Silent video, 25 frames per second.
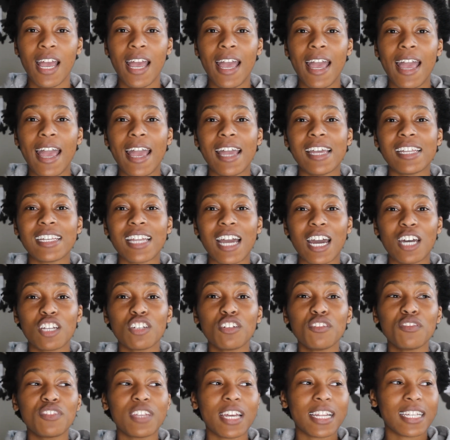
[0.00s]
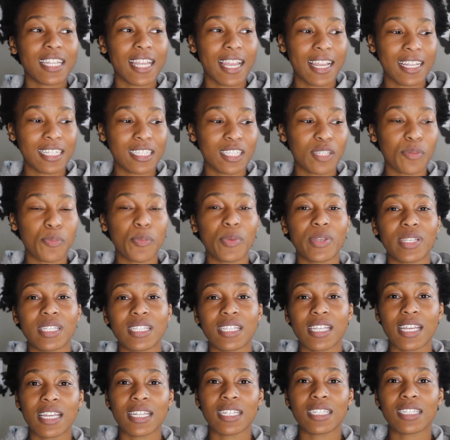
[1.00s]
And out of that
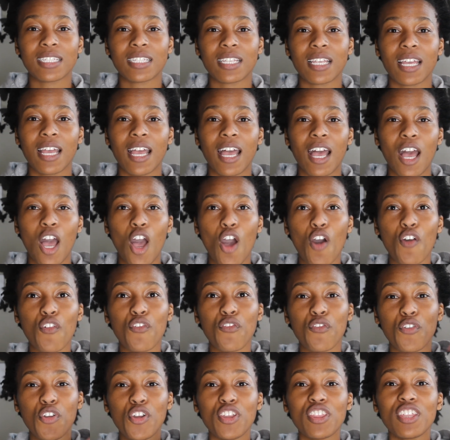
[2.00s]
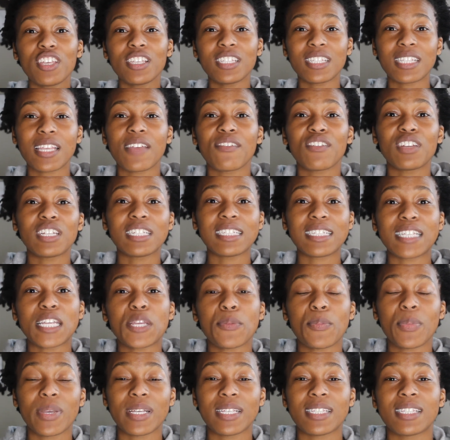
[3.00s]
80%, a further
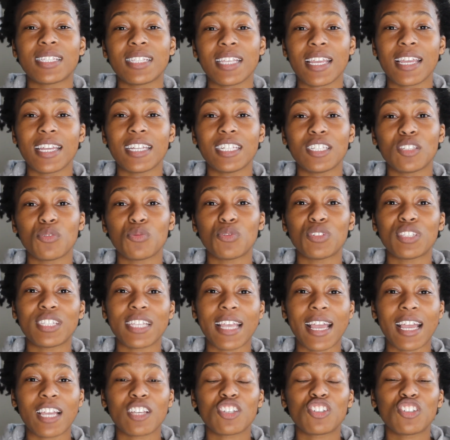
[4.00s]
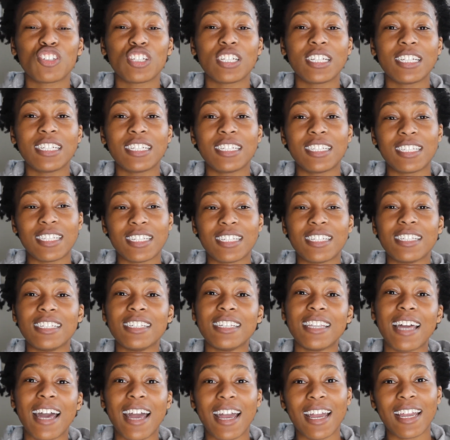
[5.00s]
70% was actually
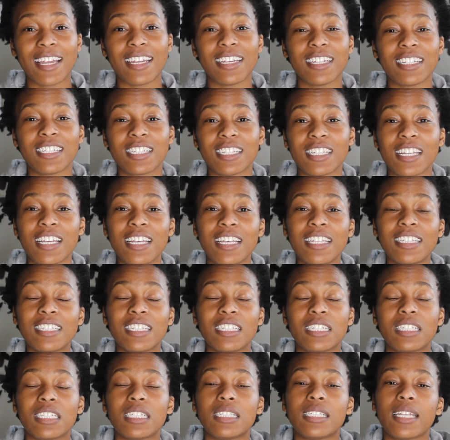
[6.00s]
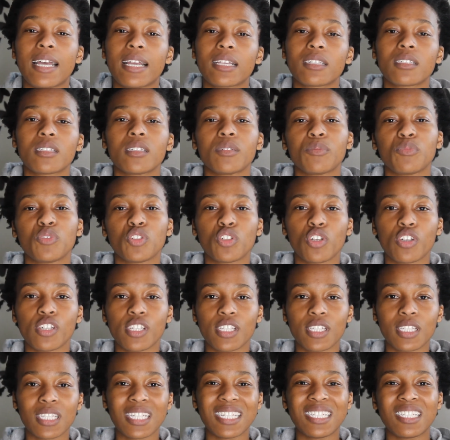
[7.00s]
denied the deduction
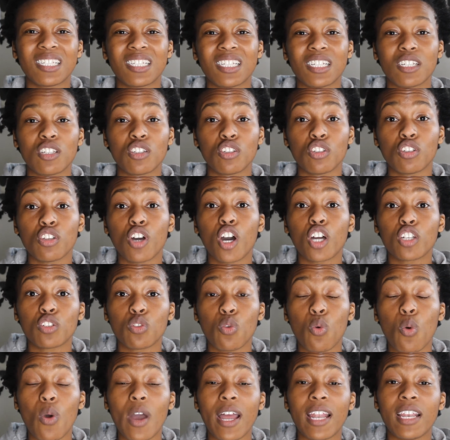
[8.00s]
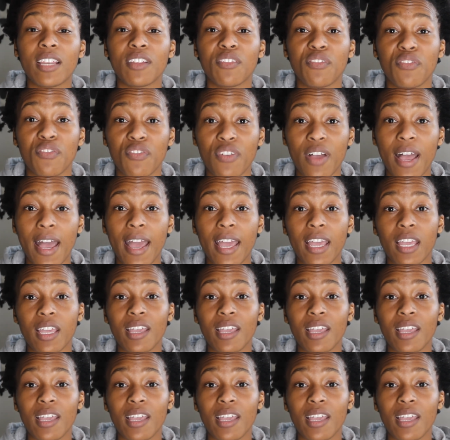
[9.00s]
because they did not qualify